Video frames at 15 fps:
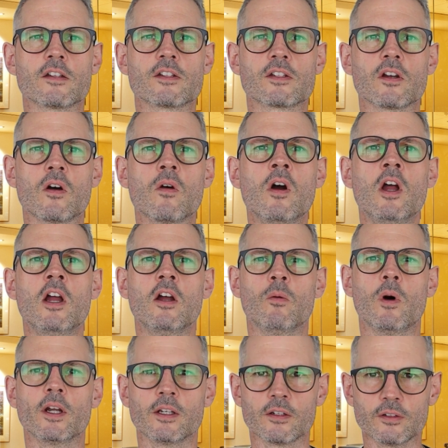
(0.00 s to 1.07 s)
So
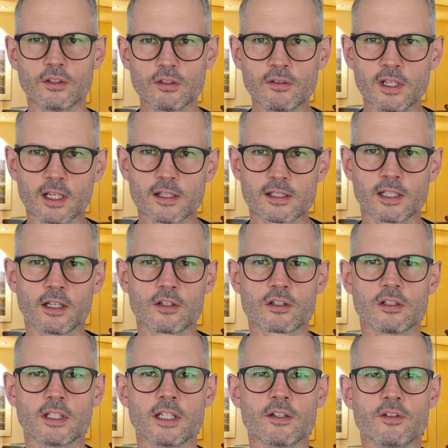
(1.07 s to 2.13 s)
what you're doing
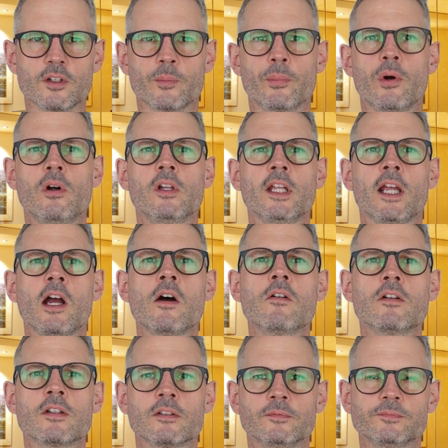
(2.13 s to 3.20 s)
essentially is you're pulling
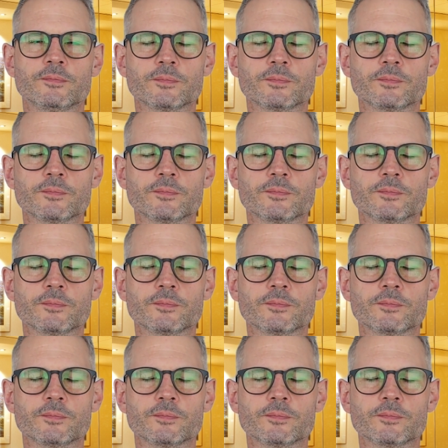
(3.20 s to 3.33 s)
out,